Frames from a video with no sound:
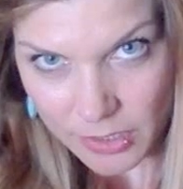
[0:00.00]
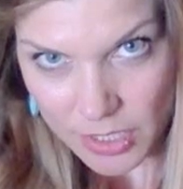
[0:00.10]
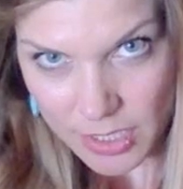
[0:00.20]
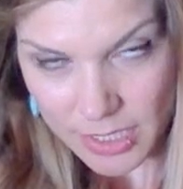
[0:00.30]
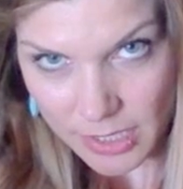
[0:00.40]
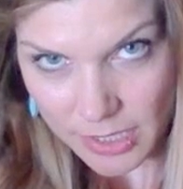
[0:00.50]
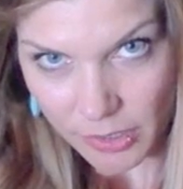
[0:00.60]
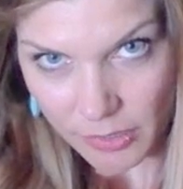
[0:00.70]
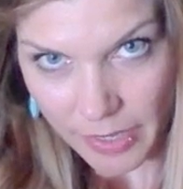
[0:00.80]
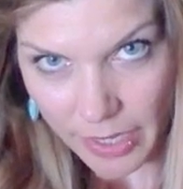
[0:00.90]
just a
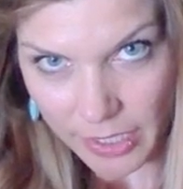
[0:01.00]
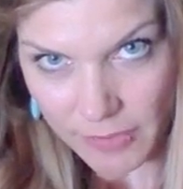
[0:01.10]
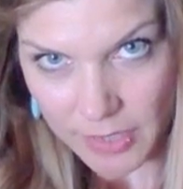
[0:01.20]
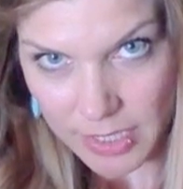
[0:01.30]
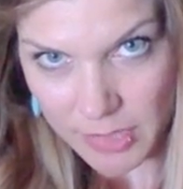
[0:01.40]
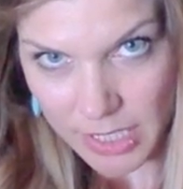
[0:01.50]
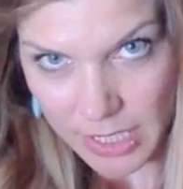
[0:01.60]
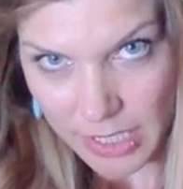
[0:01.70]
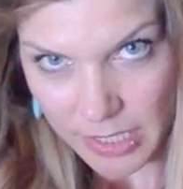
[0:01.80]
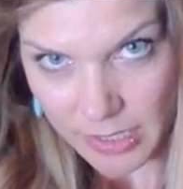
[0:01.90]
little there, give it some
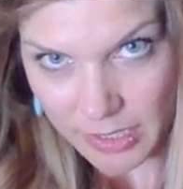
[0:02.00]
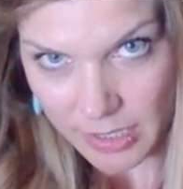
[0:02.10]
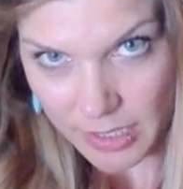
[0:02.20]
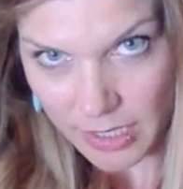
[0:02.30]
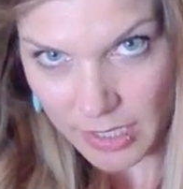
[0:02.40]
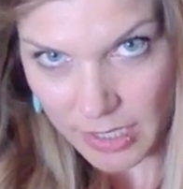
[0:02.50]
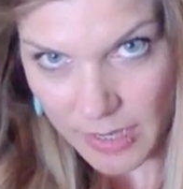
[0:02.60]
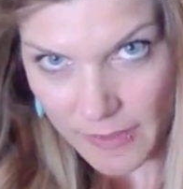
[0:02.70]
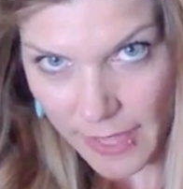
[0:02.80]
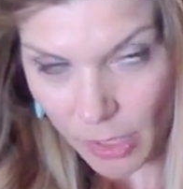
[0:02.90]
heat,
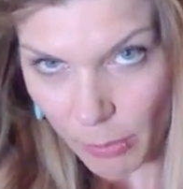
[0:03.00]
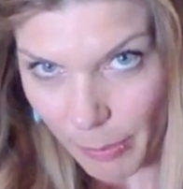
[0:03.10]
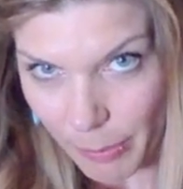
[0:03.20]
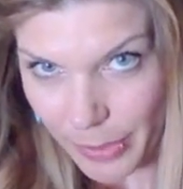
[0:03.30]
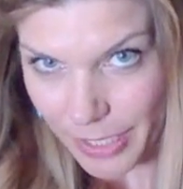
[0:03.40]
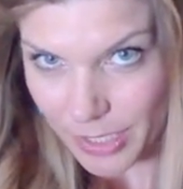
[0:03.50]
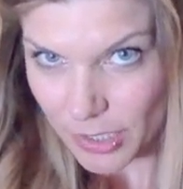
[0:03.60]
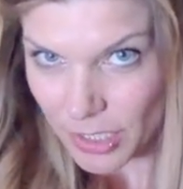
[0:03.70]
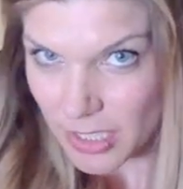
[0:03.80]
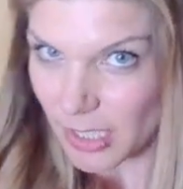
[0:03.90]
and that'll bump it
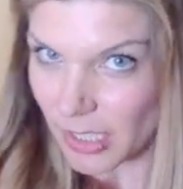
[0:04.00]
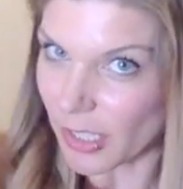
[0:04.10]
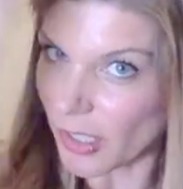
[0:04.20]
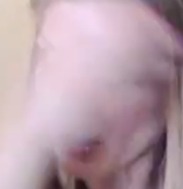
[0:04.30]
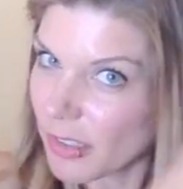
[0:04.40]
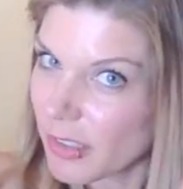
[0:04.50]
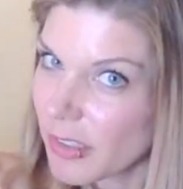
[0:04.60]
just a little.